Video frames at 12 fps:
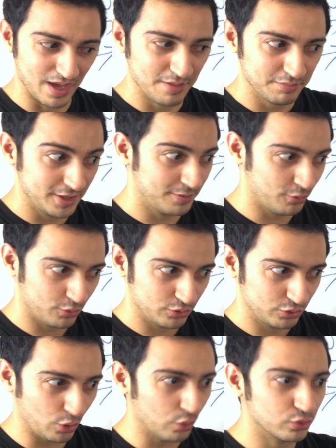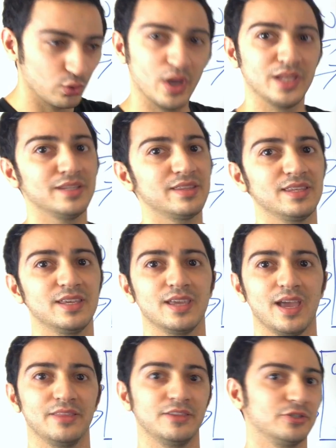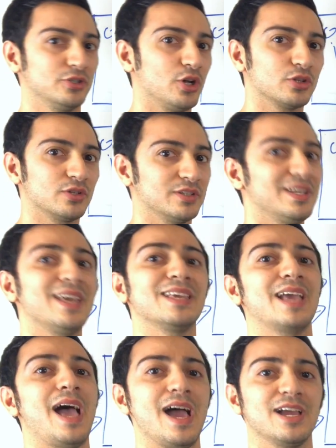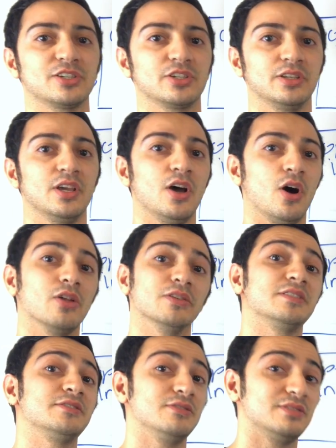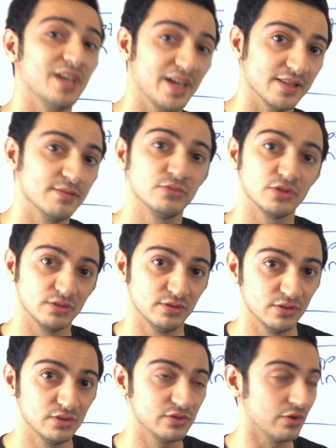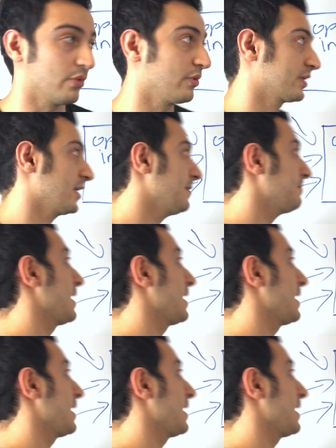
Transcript: people who don't know anything, and they're not going to take action unless you tell them to do so. Okay,